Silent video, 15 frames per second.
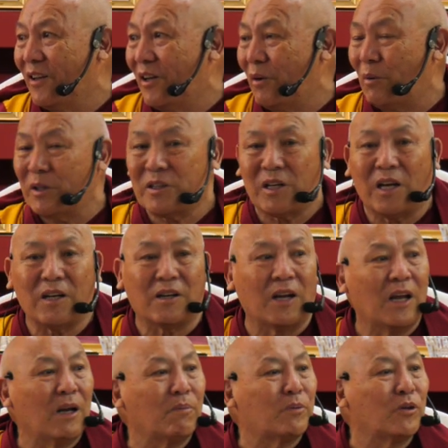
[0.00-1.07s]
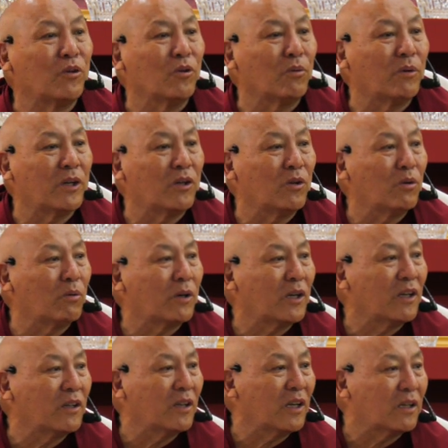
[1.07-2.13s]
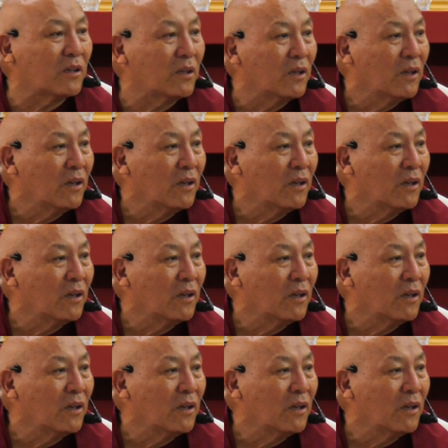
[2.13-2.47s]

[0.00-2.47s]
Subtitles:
What had helped you when you were in that